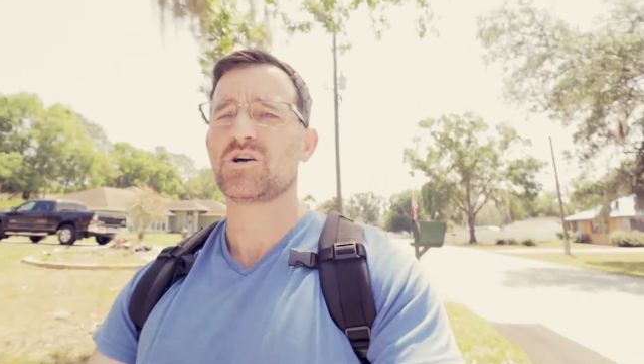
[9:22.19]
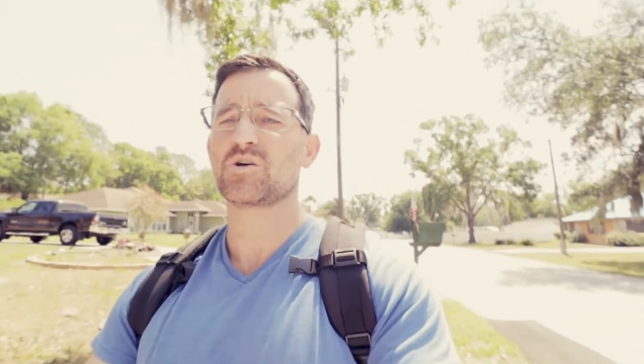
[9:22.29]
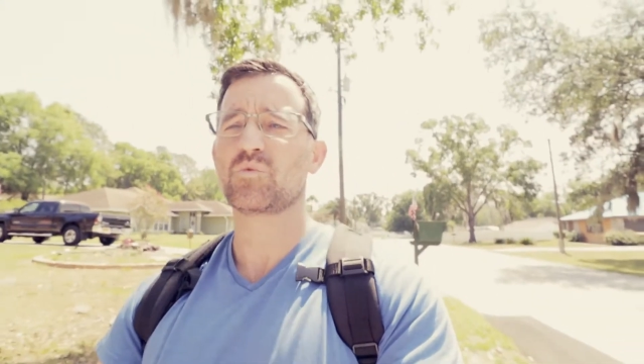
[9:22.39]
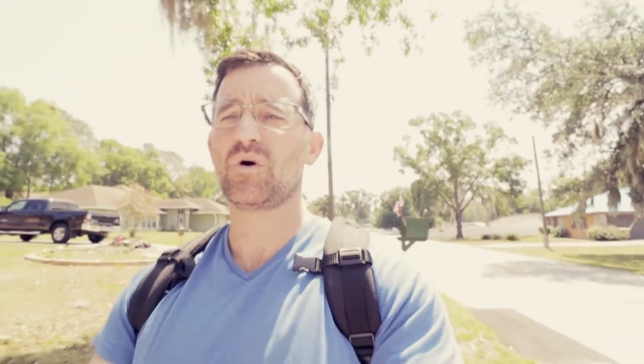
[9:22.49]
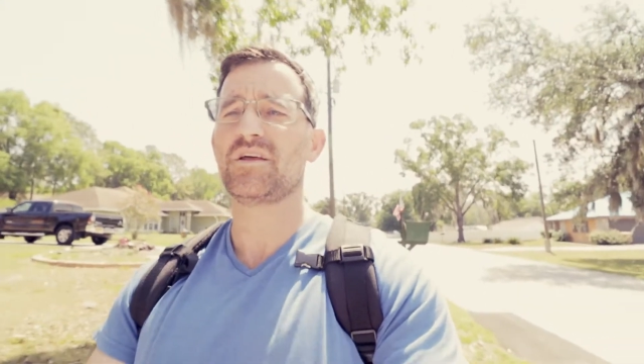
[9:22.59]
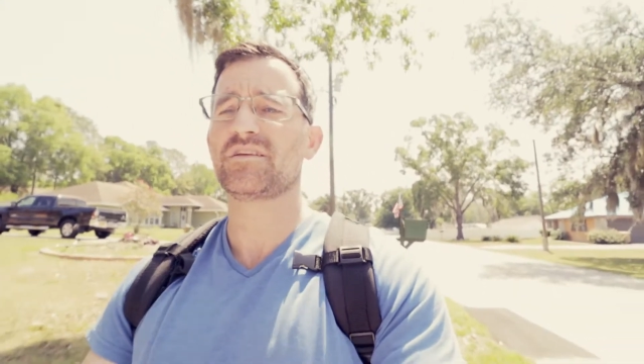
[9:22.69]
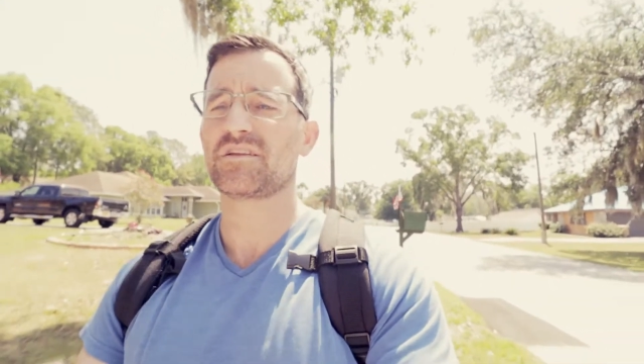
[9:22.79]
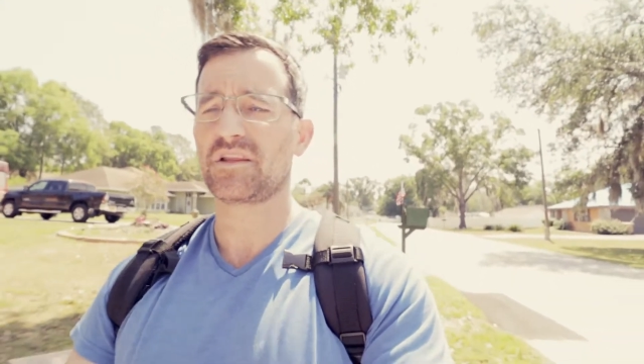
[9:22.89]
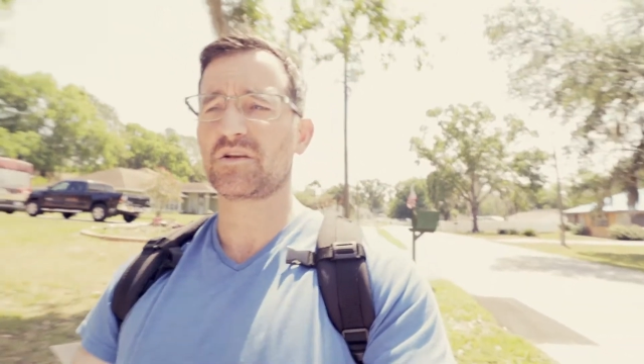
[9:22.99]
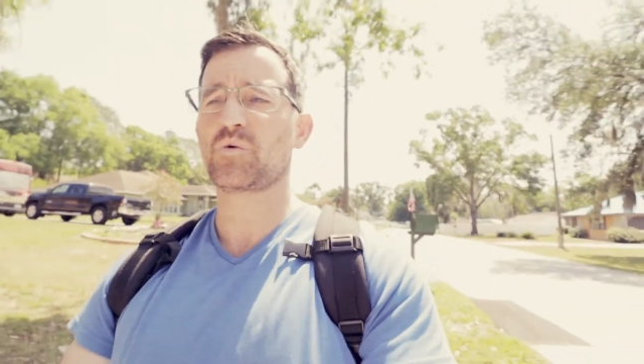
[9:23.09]

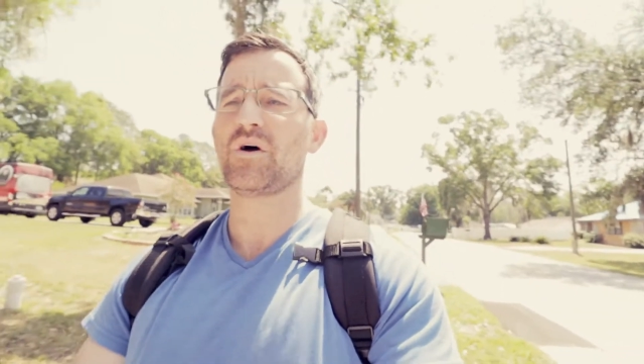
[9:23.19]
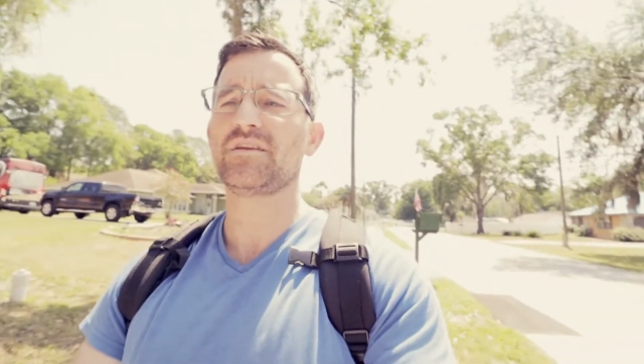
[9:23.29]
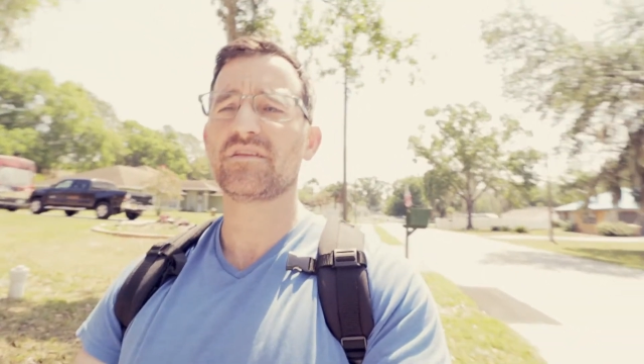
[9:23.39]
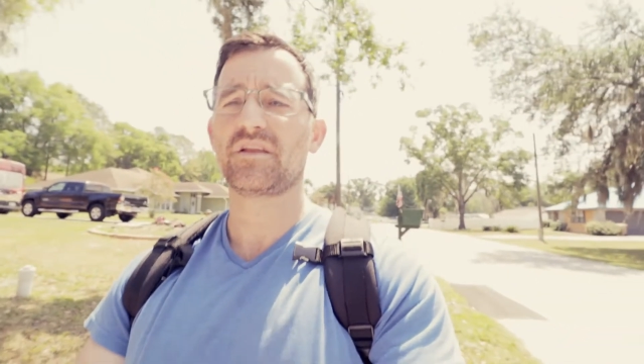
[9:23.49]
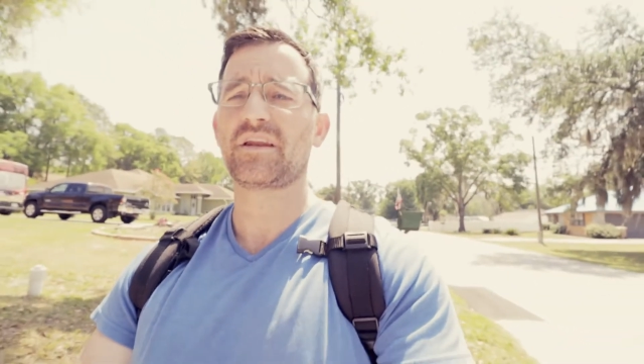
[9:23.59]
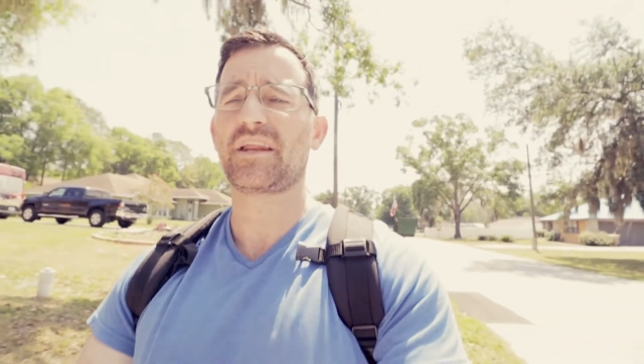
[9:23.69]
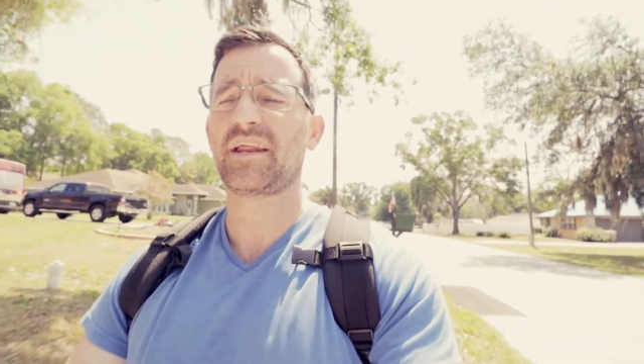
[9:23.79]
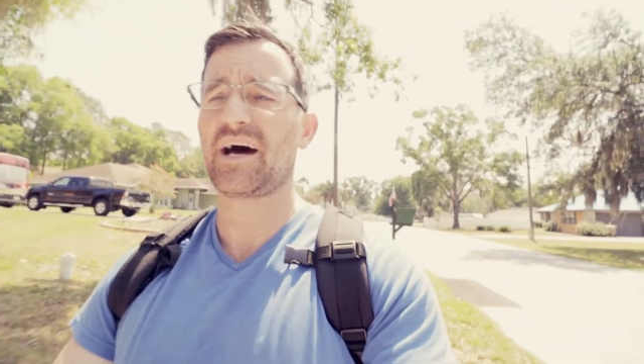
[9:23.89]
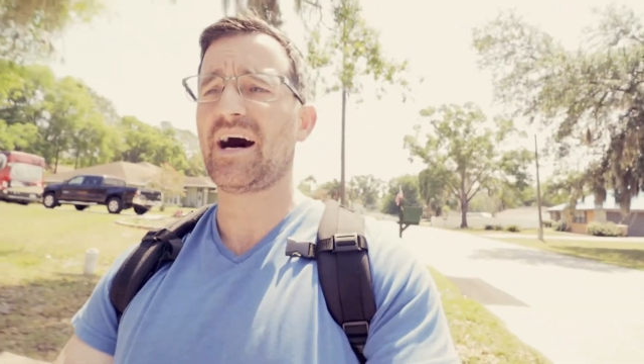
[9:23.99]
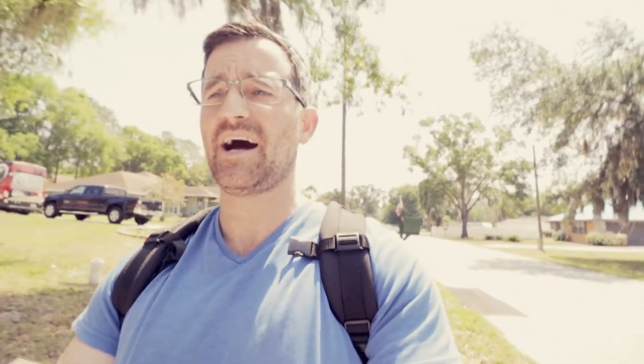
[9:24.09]
Gwendolyn and
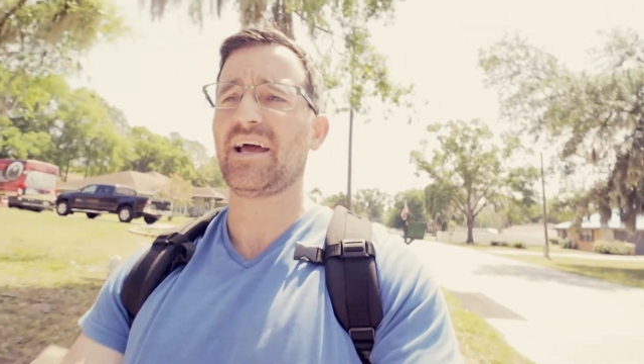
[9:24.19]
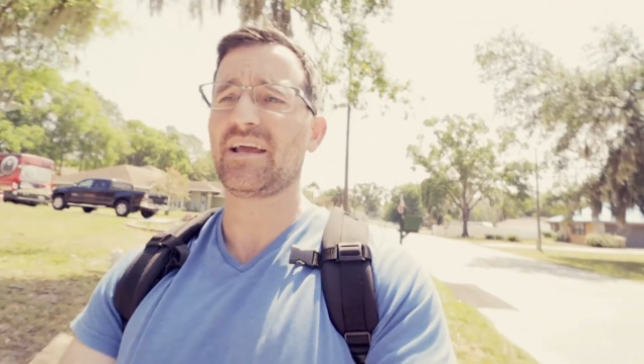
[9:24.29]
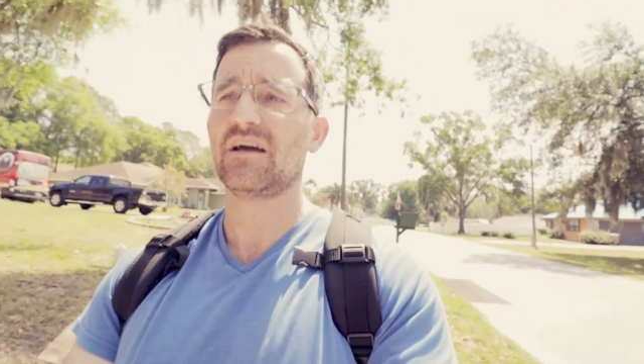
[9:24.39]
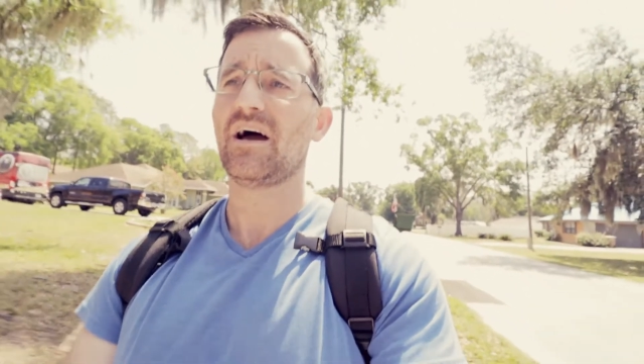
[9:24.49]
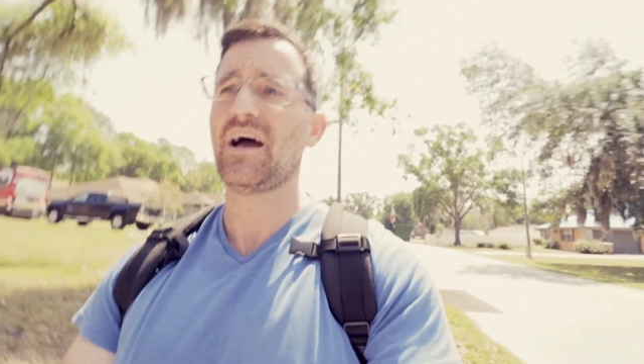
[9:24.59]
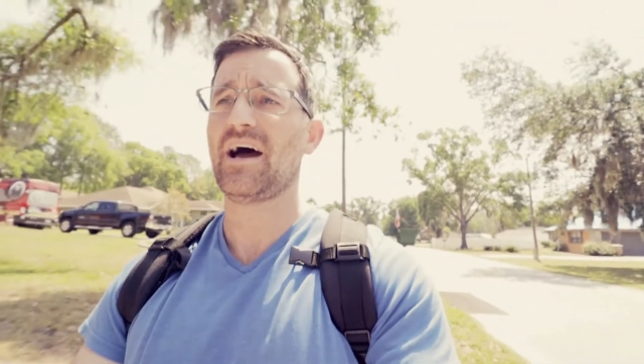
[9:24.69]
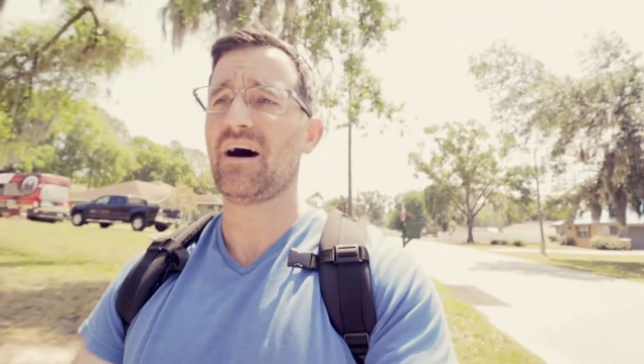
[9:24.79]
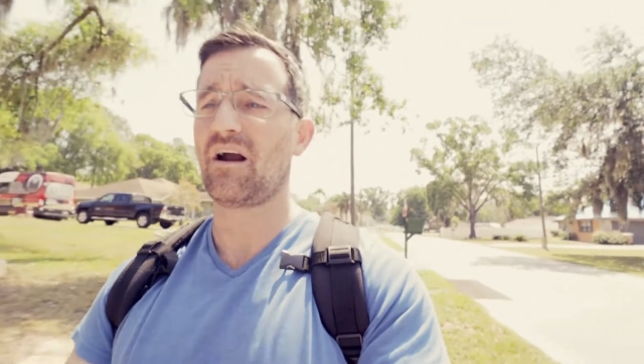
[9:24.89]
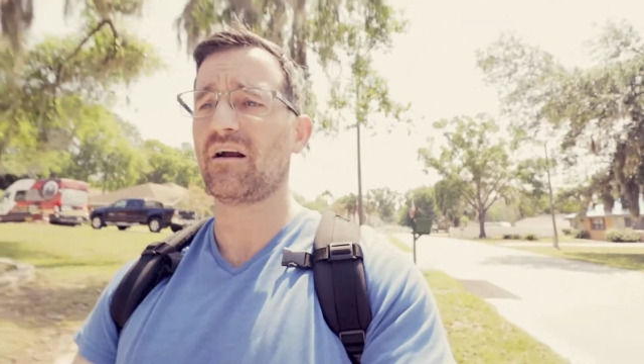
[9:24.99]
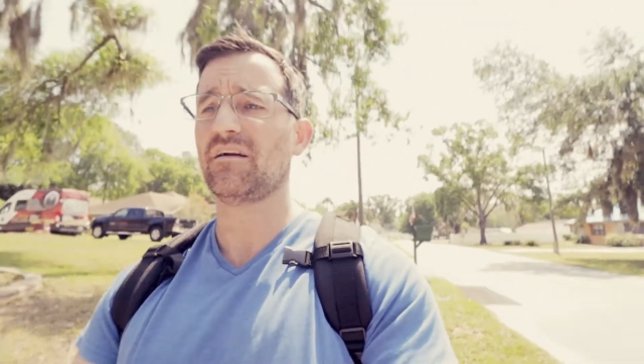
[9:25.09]
I
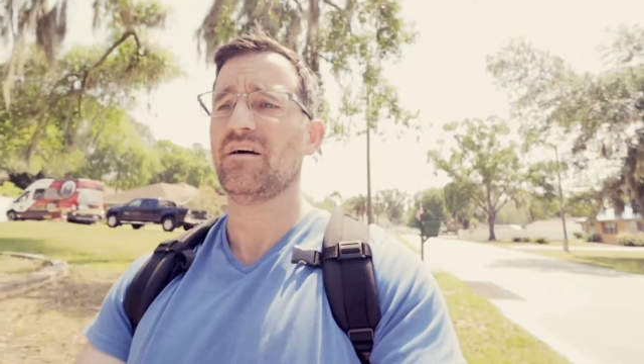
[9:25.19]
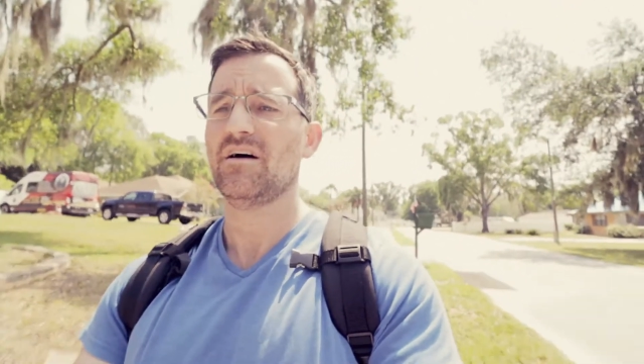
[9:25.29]
are